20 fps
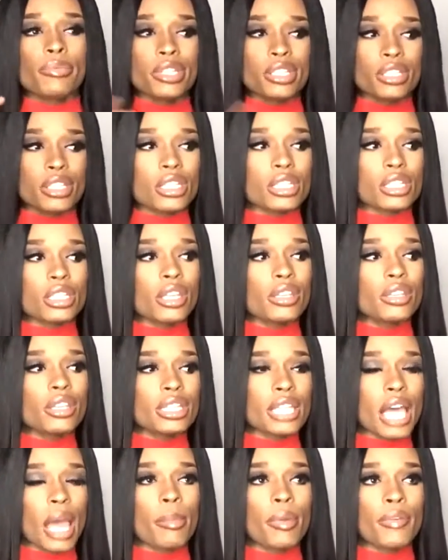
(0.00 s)
This is
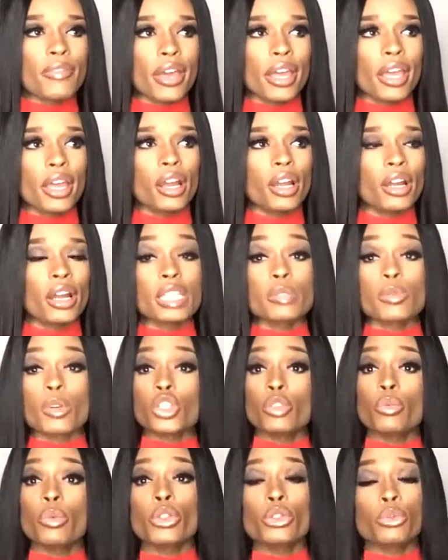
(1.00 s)
the type of hair,
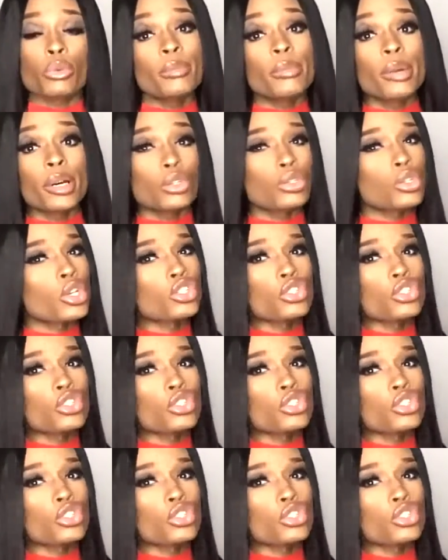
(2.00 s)
especially with 3 bundles,